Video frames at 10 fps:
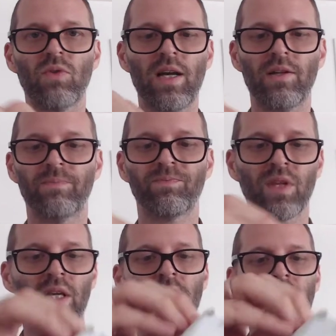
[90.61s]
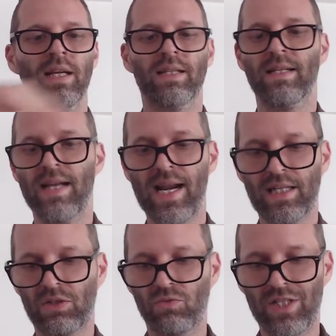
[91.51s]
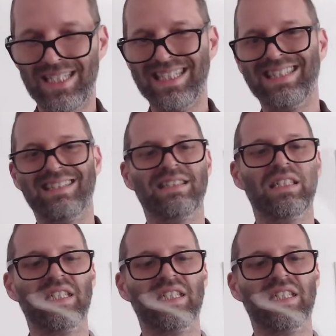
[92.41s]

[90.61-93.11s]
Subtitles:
well. Next one!